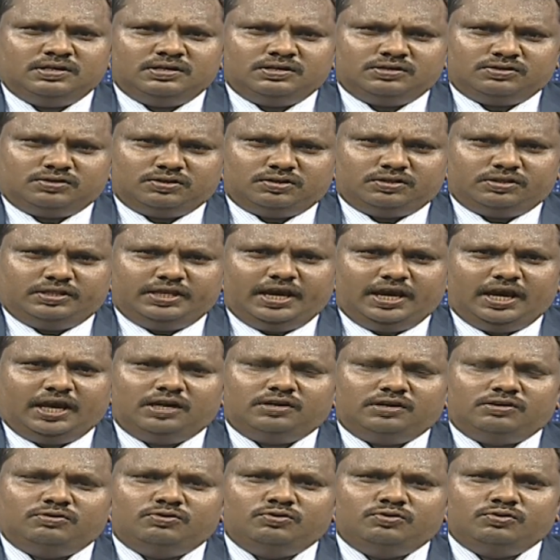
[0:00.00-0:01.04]
So, there are
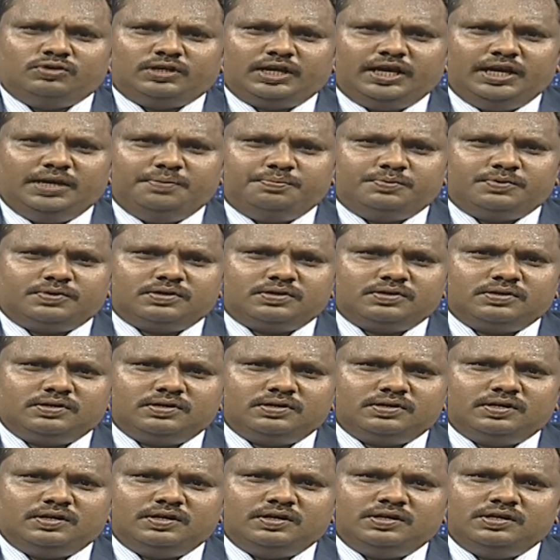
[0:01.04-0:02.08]
two types,
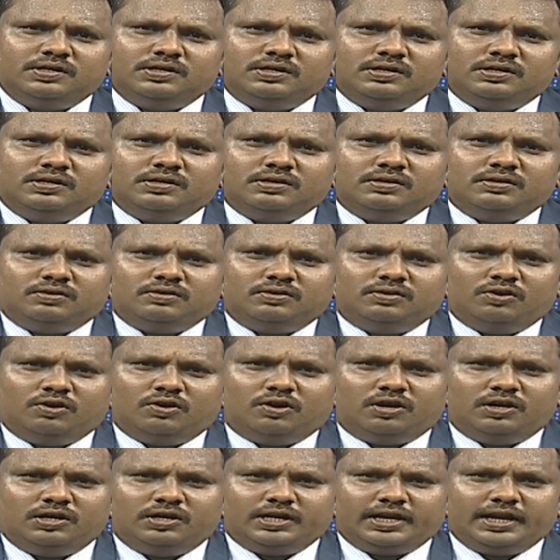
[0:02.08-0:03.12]

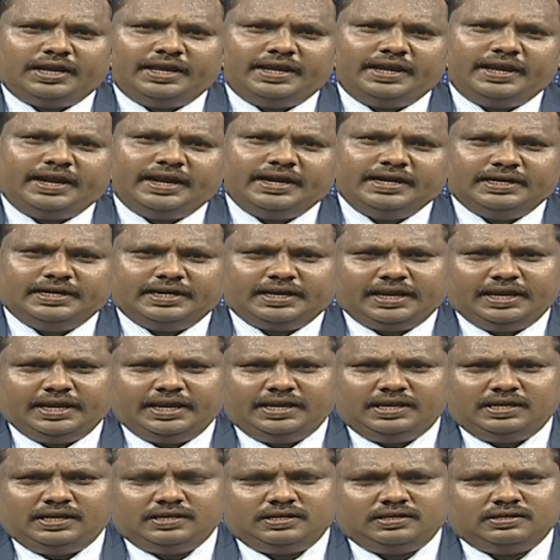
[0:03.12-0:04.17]
non-dry and dry.